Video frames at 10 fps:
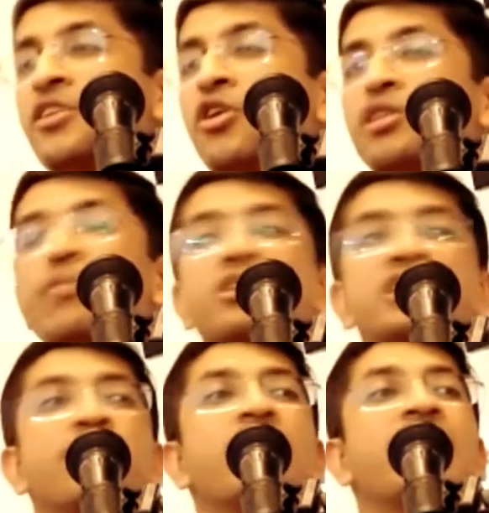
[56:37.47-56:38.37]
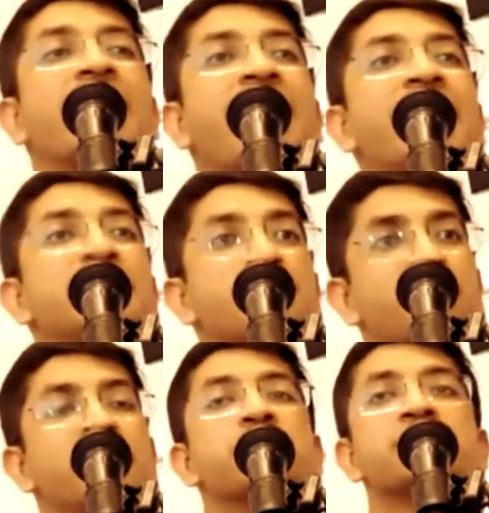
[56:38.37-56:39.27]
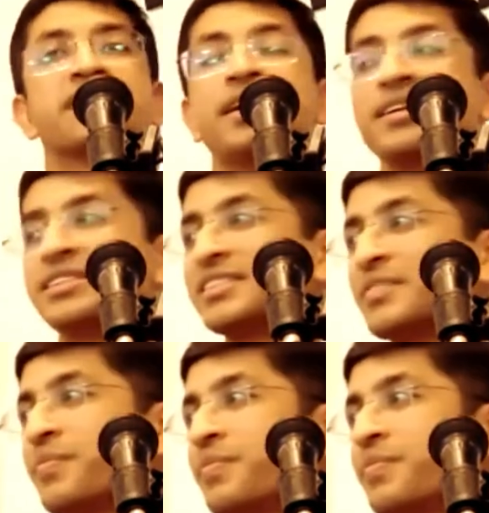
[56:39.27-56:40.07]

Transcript: or the merciful glance of these personalities.